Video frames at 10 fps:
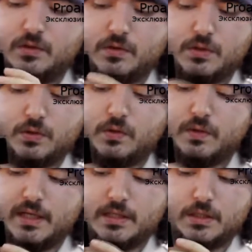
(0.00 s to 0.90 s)
do
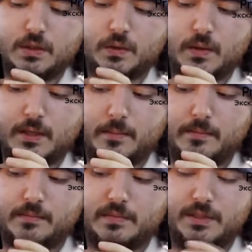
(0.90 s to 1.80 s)
need to
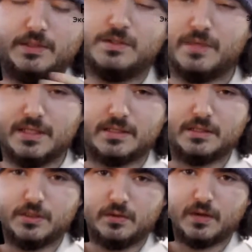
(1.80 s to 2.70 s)

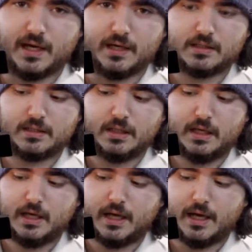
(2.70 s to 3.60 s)
do that
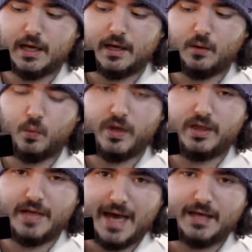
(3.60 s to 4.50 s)
with
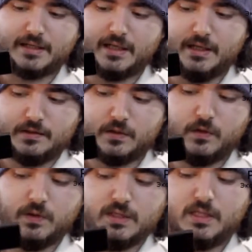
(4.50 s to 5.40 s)
an Allen key. So you
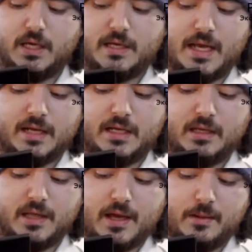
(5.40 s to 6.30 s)
need to get an Allen key in
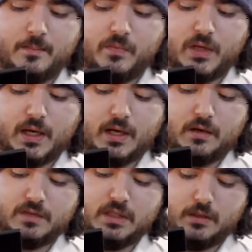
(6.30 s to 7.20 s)
there.
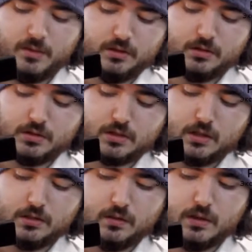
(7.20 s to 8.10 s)
Obviously, I mean, you could just
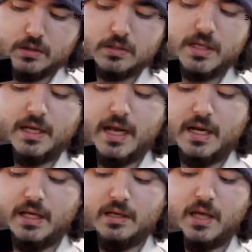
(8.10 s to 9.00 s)
undo this, get an Allen
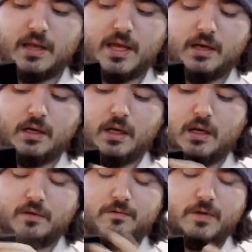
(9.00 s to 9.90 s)
key in there, and then
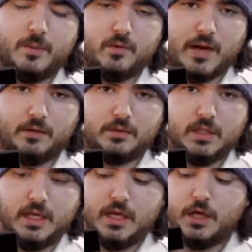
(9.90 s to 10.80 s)
flip it round.
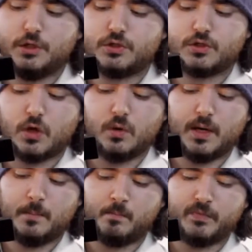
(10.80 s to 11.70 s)

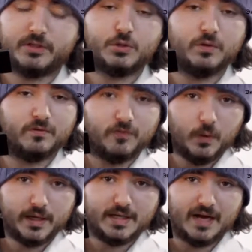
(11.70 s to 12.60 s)
So to
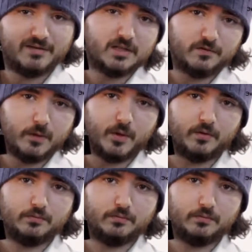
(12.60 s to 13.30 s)
avoid having to flip it